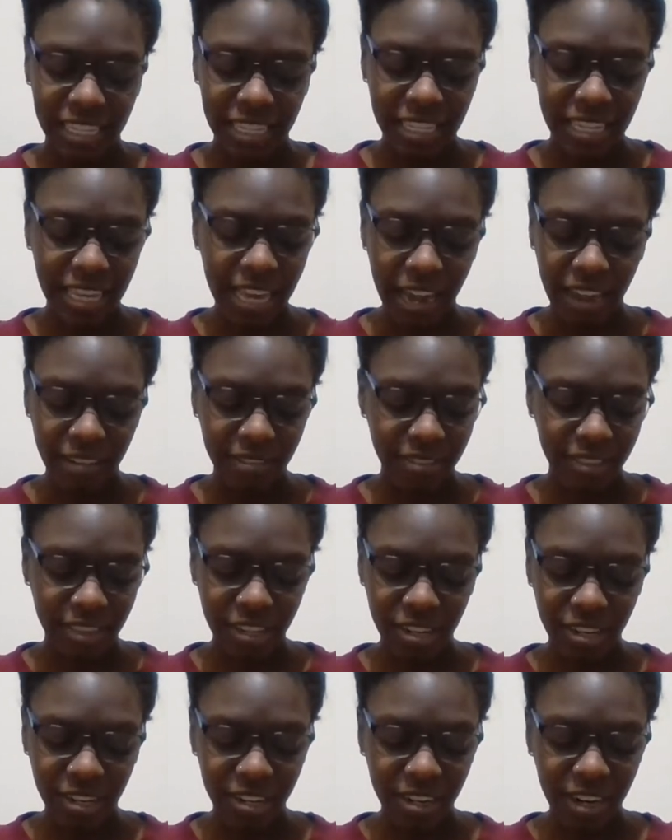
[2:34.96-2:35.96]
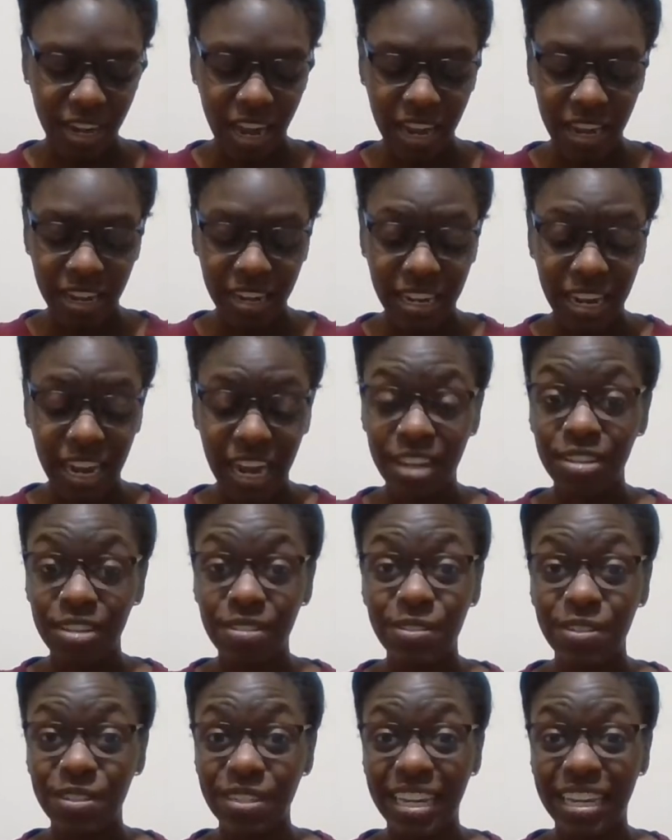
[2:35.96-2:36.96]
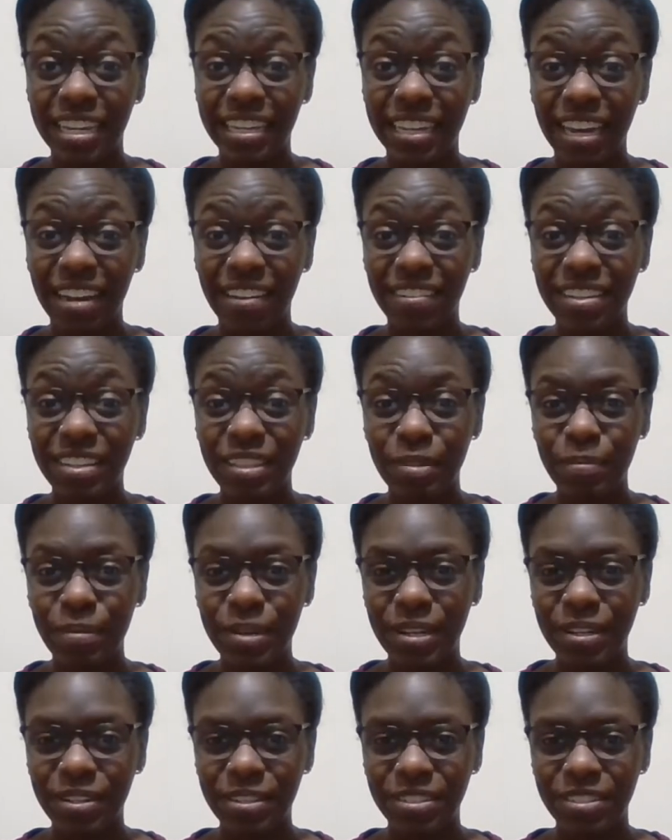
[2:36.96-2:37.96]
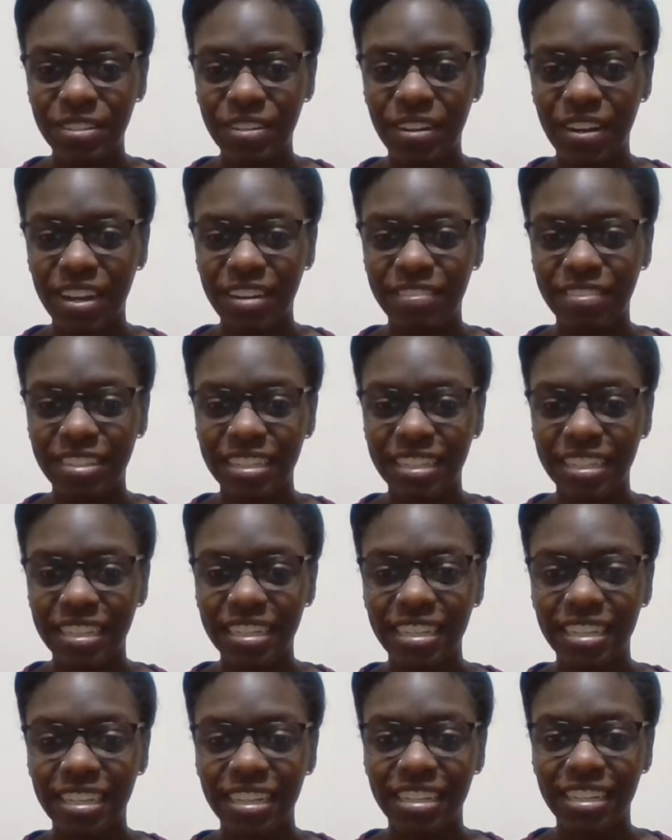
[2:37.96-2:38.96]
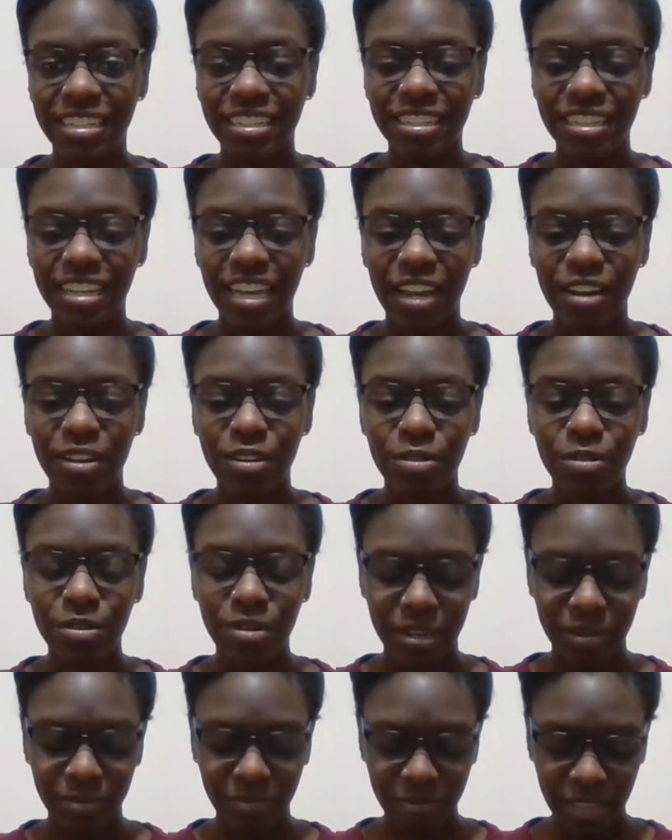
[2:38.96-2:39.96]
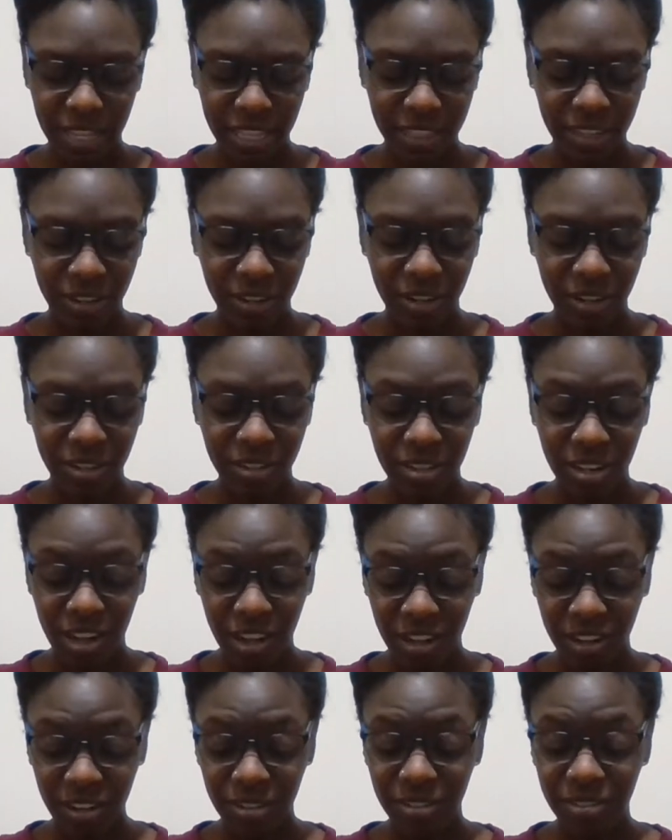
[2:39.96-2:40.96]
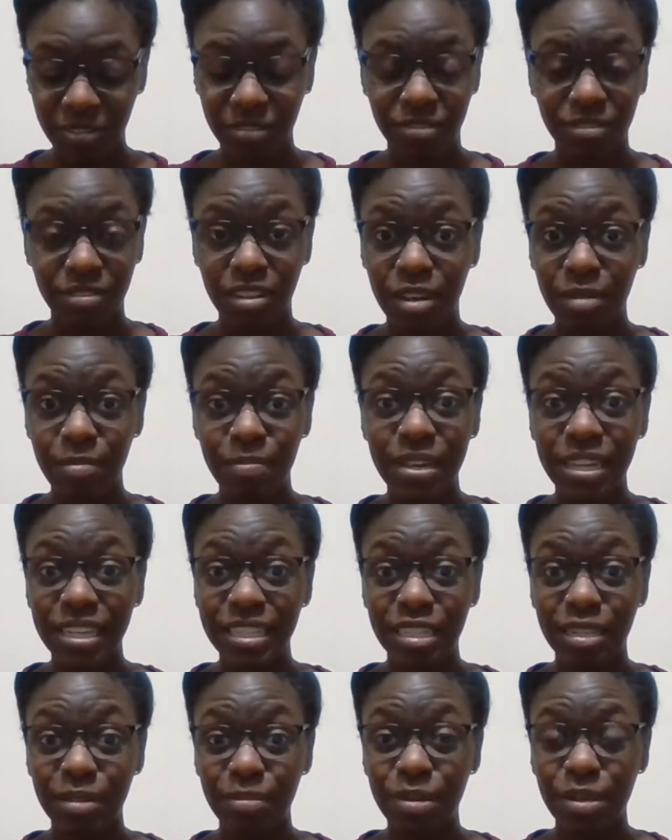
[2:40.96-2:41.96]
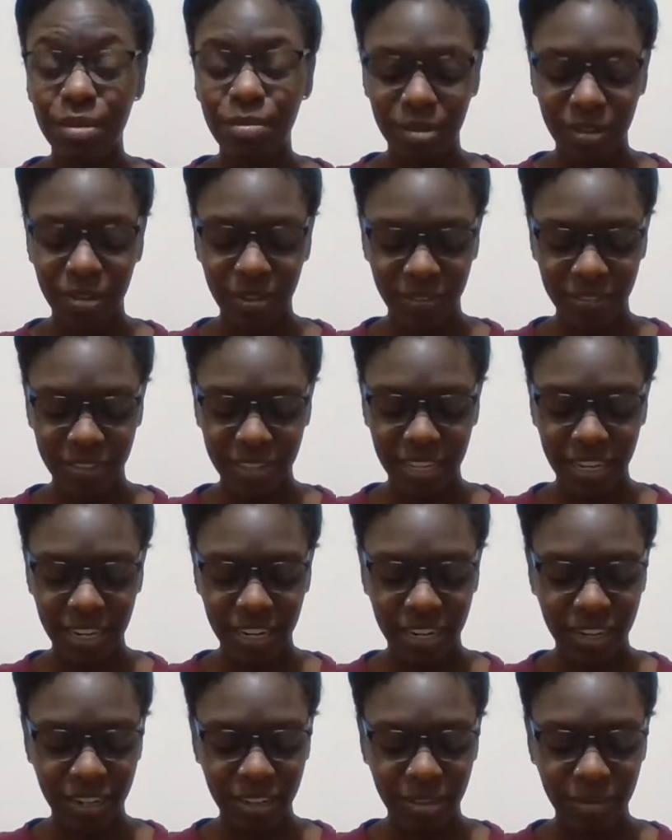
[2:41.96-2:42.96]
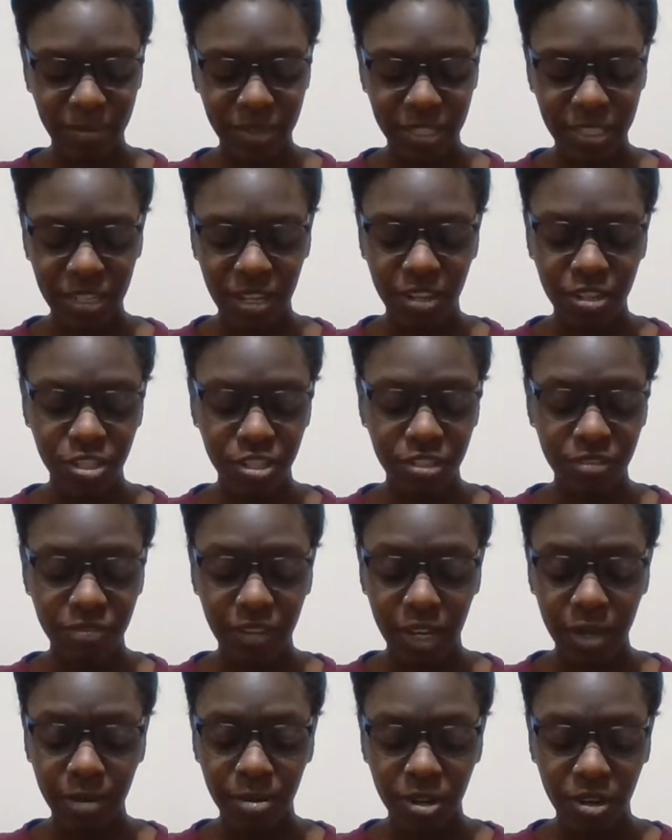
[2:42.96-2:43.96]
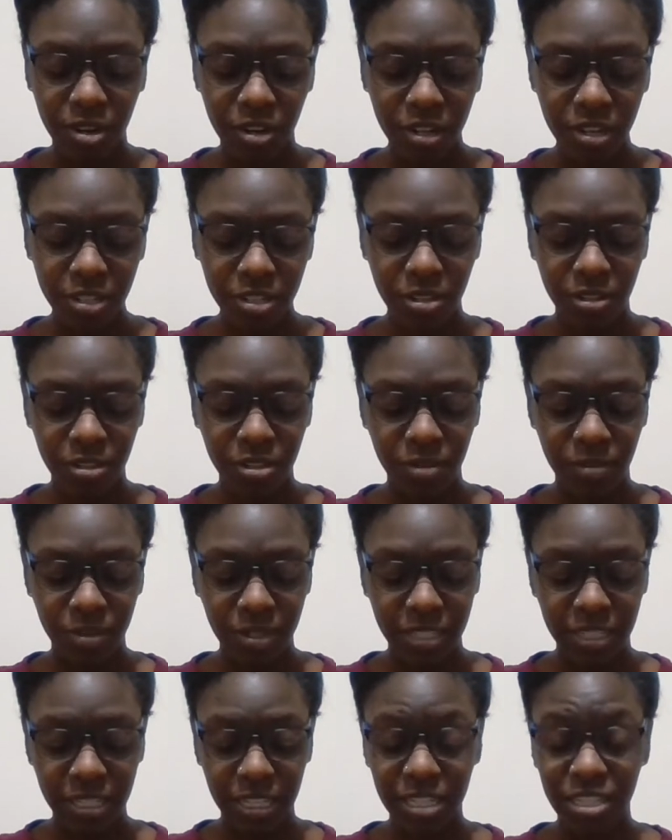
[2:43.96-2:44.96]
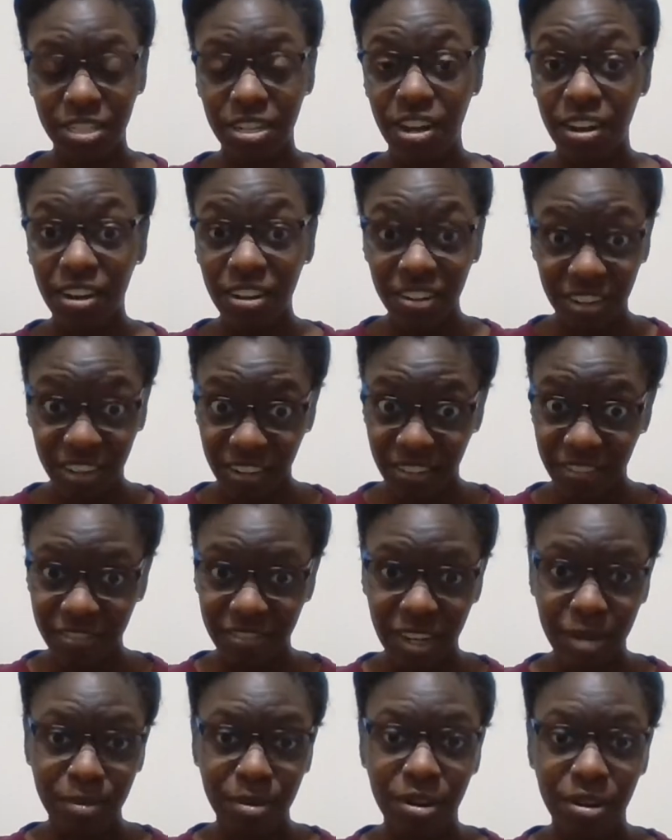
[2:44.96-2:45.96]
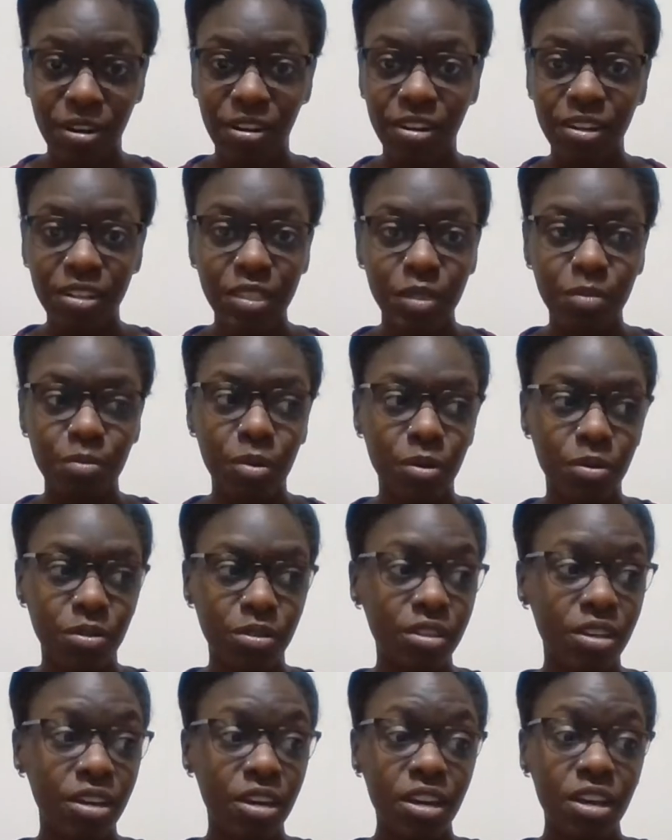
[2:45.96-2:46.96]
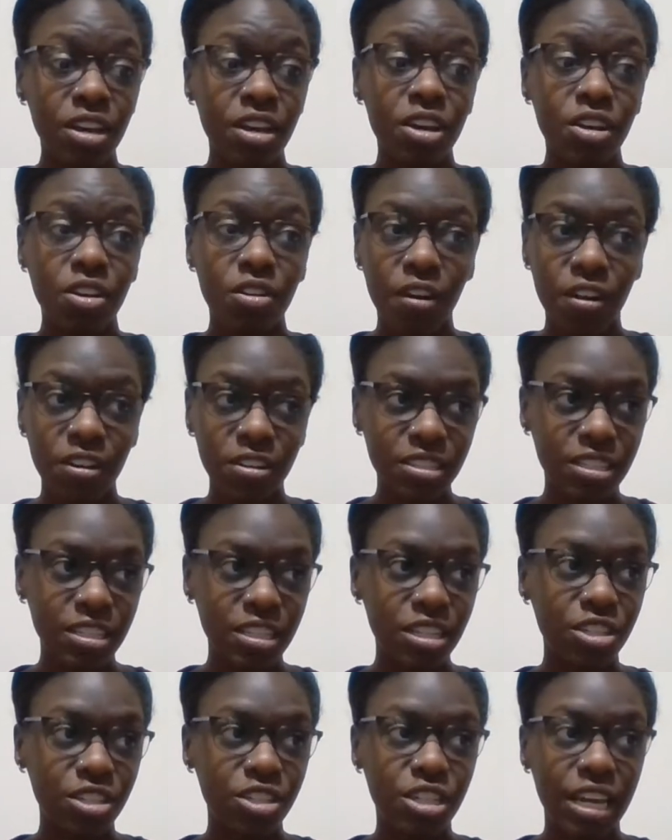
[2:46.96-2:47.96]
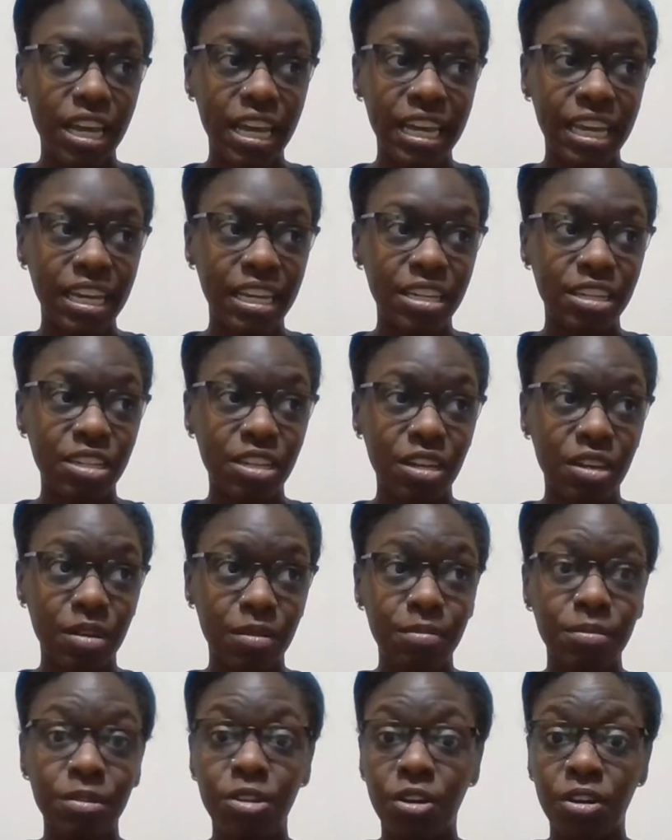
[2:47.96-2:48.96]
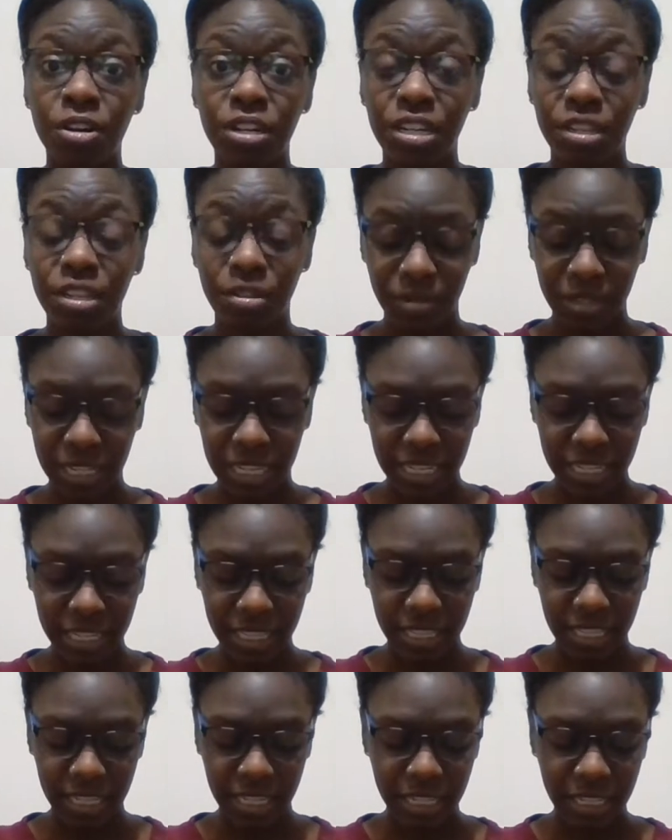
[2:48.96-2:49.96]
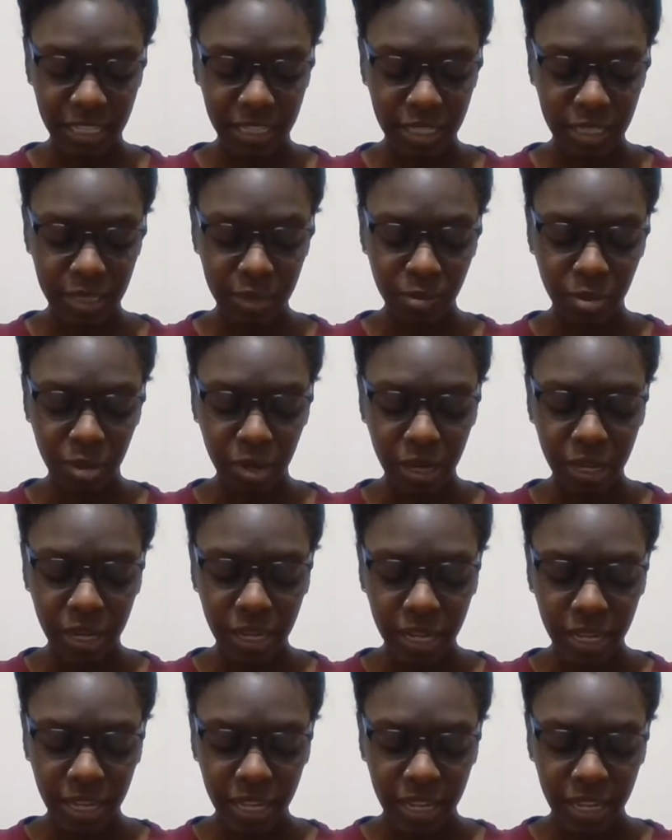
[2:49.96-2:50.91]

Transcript: yeah, I usually hang out in the makers and crafting category, and there are a lot of amazing people over there. It's not just fiber arts, although it is a ton of fiber arts, both cross stitch and yarny related things, but